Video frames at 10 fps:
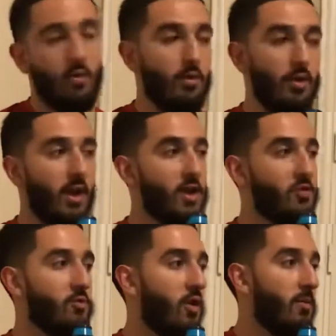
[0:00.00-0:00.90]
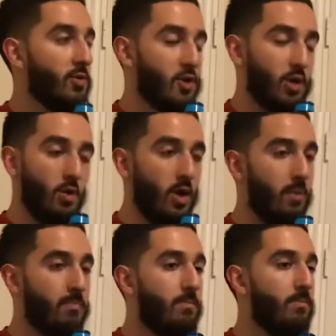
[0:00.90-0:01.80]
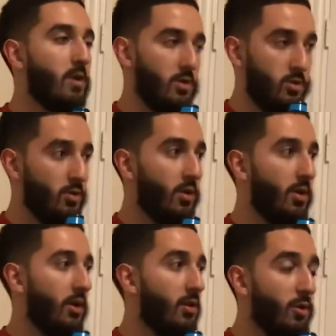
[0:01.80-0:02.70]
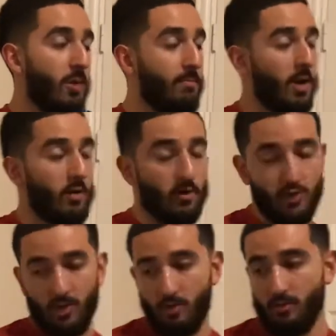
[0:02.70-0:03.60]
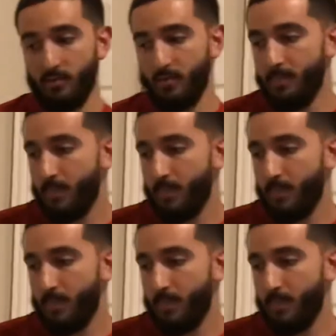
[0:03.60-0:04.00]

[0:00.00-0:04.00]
or the age requirement should go up, including background checks.